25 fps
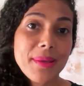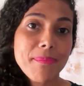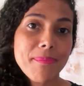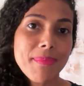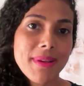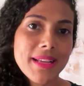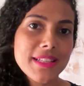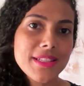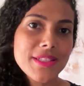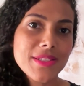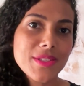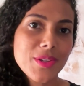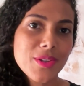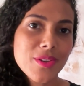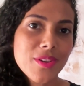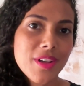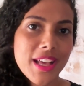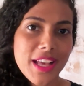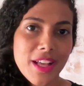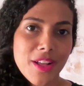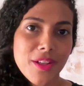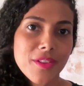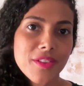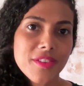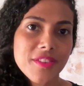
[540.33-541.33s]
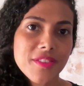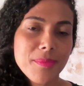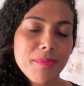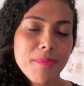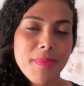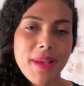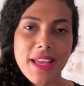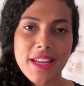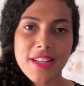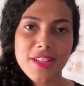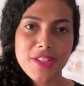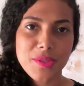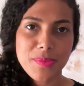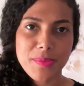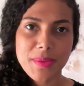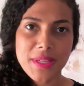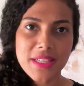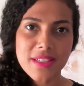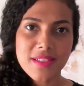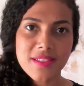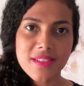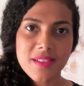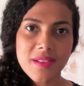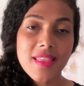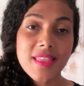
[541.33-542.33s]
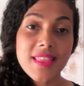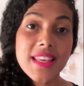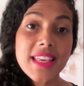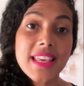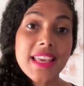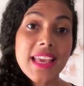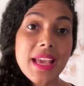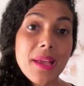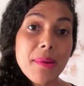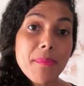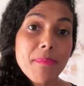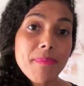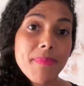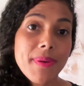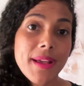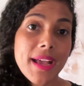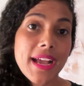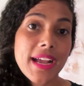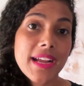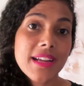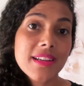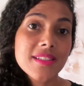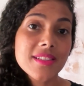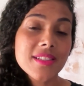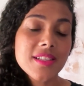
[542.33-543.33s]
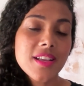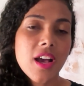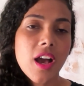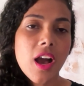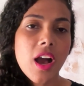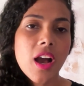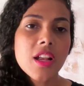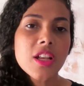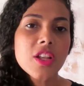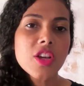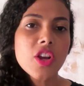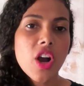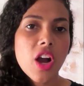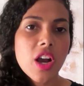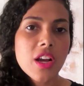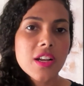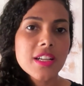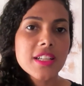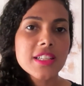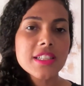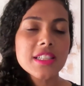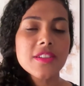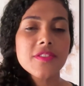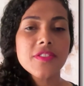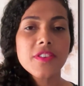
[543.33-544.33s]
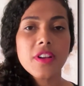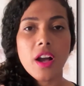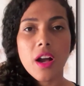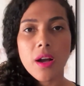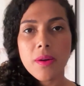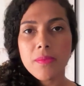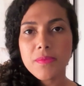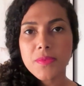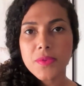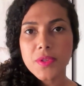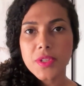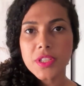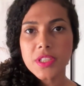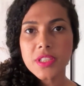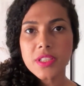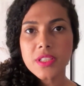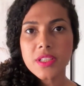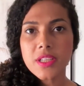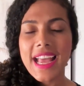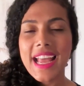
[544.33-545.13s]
mental health management, the impact on cognitive comfort,